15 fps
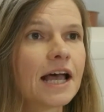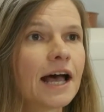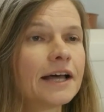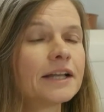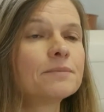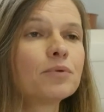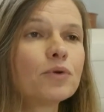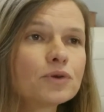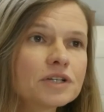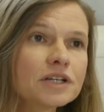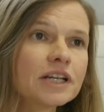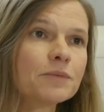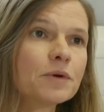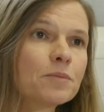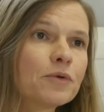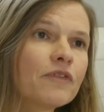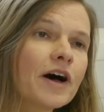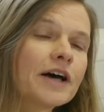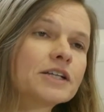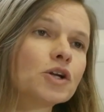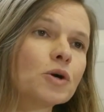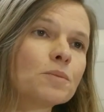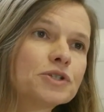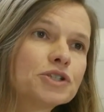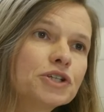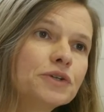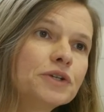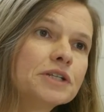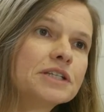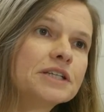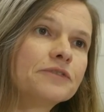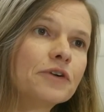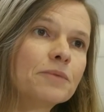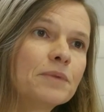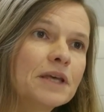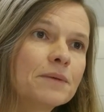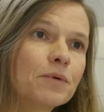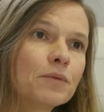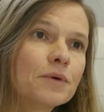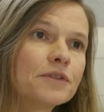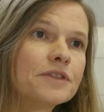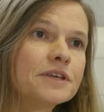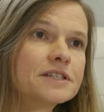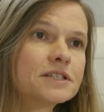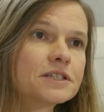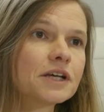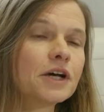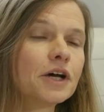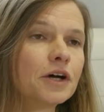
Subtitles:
and importantly we provide an opportunity for people with this